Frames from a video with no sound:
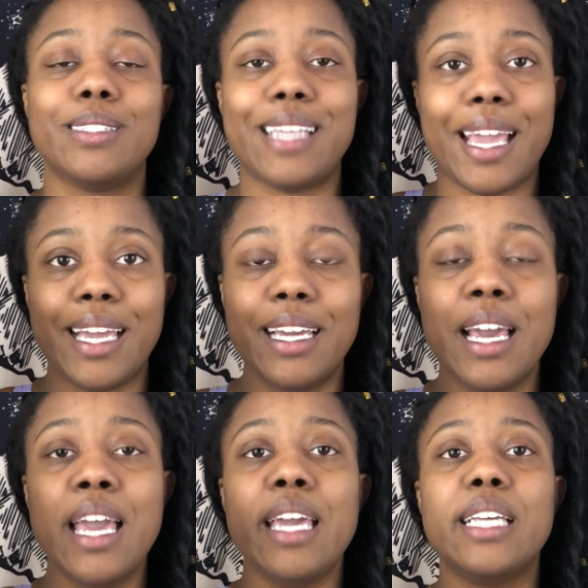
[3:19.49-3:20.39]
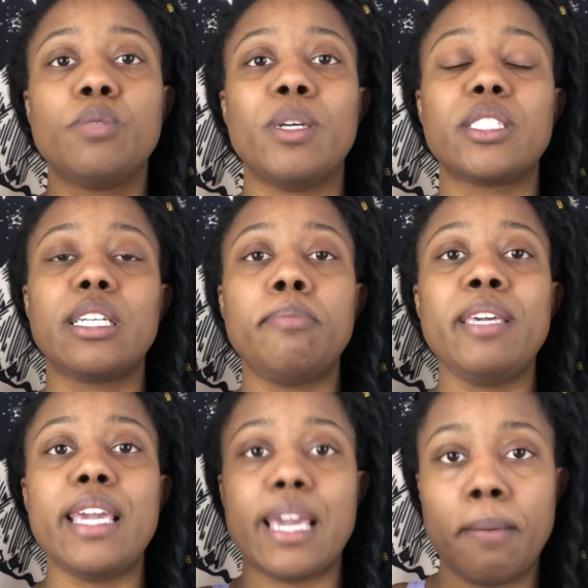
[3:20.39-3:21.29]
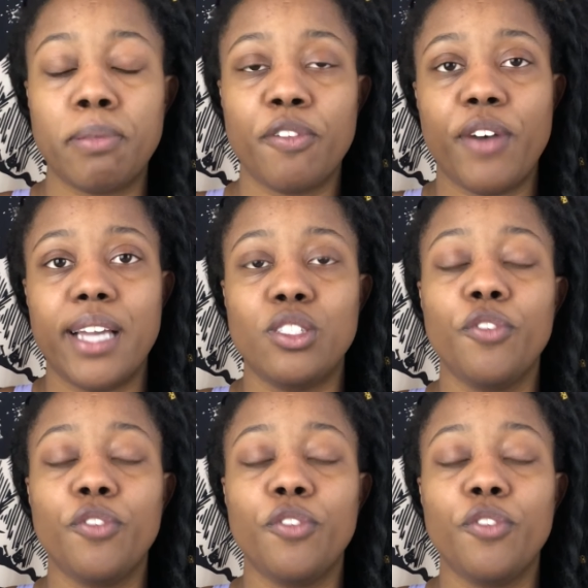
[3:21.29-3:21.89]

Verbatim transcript: day is what's going to be amplified.